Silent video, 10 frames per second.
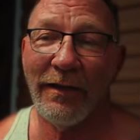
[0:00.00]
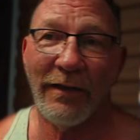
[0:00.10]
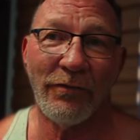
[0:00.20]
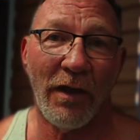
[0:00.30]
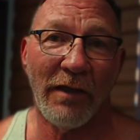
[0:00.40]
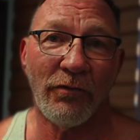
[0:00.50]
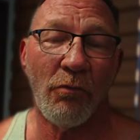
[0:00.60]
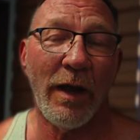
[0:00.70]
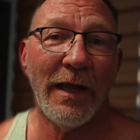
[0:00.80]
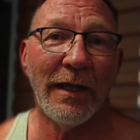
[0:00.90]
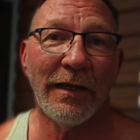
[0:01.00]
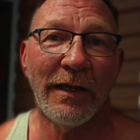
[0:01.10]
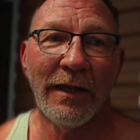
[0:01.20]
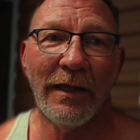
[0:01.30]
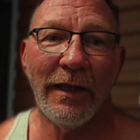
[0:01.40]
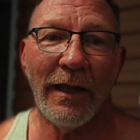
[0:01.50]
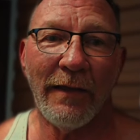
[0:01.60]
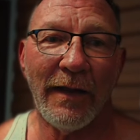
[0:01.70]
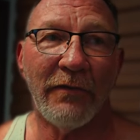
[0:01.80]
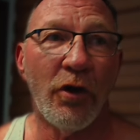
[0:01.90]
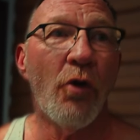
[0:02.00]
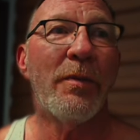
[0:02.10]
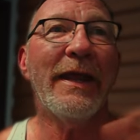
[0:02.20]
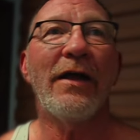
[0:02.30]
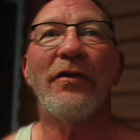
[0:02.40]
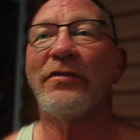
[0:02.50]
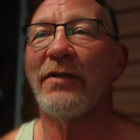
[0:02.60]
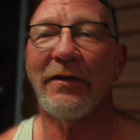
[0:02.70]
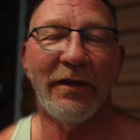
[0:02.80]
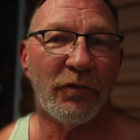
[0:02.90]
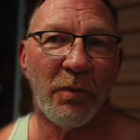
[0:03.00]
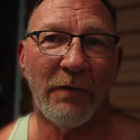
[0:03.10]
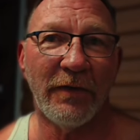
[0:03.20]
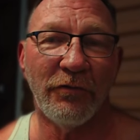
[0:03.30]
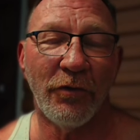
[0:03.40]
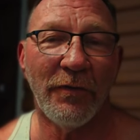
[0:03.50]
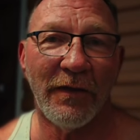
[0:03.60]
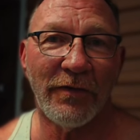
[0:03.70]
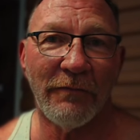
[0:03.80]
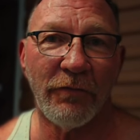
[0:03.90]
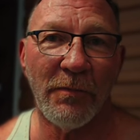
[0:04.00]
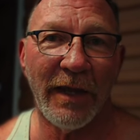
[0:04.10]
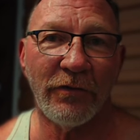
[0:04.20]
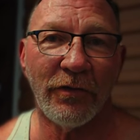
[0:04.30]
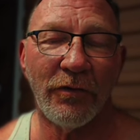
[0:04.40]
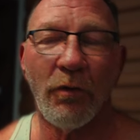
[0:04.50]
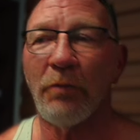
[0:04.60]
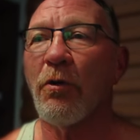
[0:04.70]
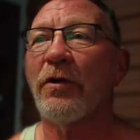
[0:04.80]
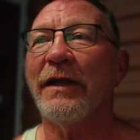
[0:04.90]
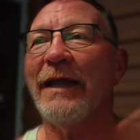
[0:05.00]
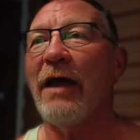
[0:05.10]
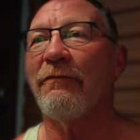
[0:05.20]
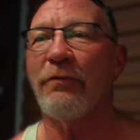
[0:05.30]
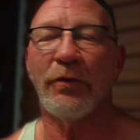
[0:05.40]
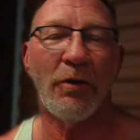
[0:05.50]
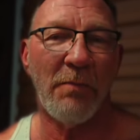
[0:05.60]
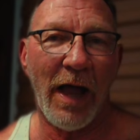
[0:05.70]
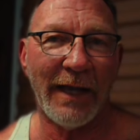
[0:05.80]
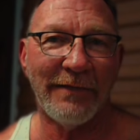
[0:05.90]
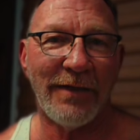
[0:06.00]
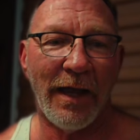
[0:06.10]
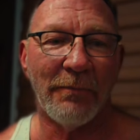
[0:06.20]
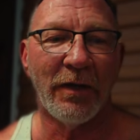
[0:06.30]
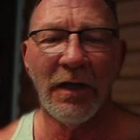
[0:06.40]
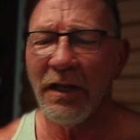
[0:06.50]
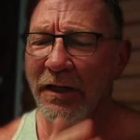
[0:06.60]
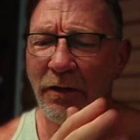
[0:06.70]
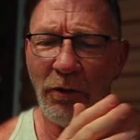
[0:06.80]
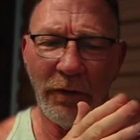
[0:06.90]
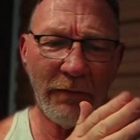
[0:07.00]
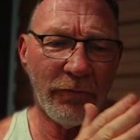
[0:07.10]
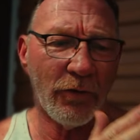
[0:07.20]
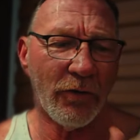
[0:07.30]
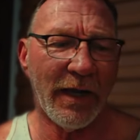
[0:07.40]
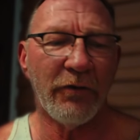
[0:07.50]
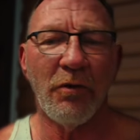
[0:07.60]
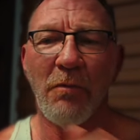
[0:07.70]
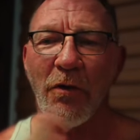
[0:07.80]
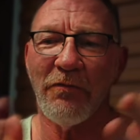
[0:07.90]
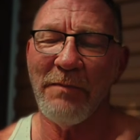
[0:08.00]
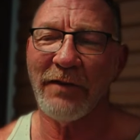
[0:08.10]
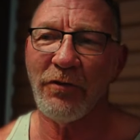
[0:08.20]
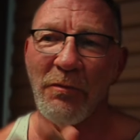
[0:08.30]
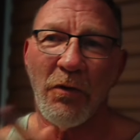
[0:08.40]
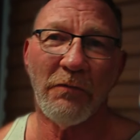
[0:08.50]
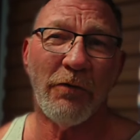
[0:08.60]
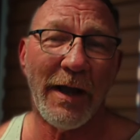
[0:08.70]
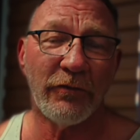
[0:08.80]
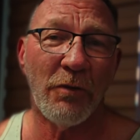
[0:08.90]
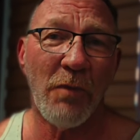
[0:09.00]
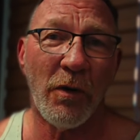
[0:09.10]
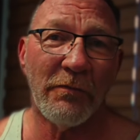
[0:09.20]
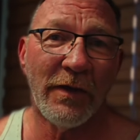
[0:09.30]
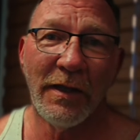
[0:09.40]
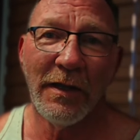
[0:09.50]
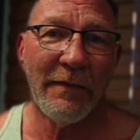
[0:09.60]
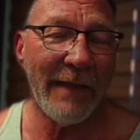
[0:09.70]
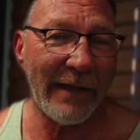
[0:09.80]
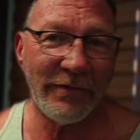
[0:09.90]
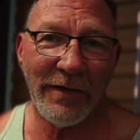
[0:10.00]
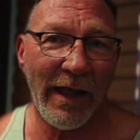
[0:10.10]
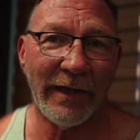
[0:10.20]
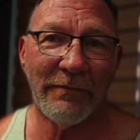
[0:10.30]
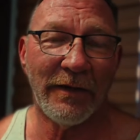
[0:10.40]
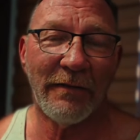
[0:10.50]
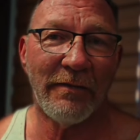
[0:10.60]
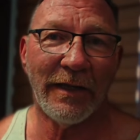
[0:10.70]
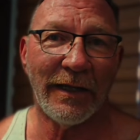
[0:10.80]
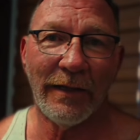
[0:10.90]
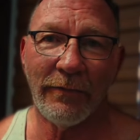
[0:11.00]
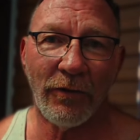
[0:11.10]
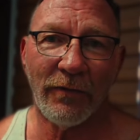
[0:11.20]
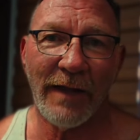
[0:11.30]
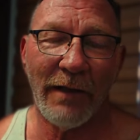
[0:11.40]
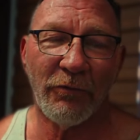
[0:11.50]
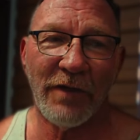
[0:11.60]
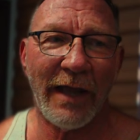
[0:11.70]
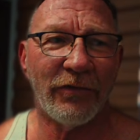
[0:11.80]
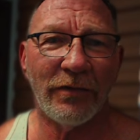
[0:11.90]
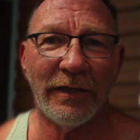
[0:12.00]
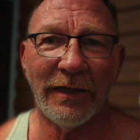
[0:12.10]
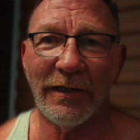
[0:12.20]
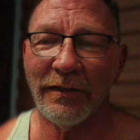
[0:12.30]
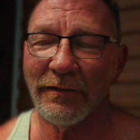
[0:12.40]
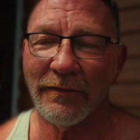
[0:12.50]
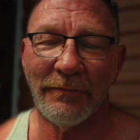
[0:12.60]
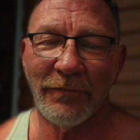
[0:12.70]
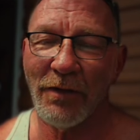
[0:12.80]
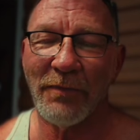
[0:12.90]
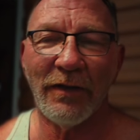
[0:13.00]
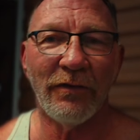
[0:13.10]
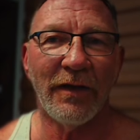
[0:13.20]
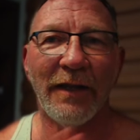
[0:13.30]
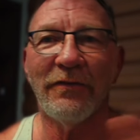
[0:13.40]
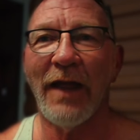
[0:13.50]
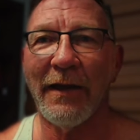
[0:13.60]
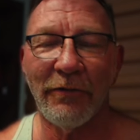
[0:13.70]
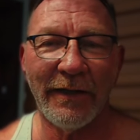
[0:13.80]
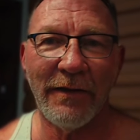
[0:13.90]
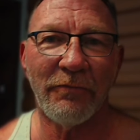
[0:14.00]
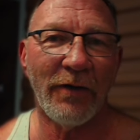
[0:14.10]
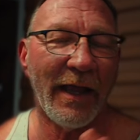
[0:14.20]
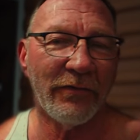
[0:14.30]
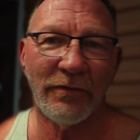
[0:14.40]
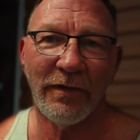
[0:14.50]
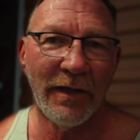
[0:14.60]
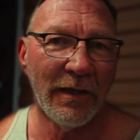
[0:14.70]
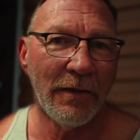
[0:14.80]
as a way that nobody else is privy to this information or working out for your body type. You know, if you're an endomorph, mesomorph, or ectomorph, that's not even a thing either. That was actually something entirely different.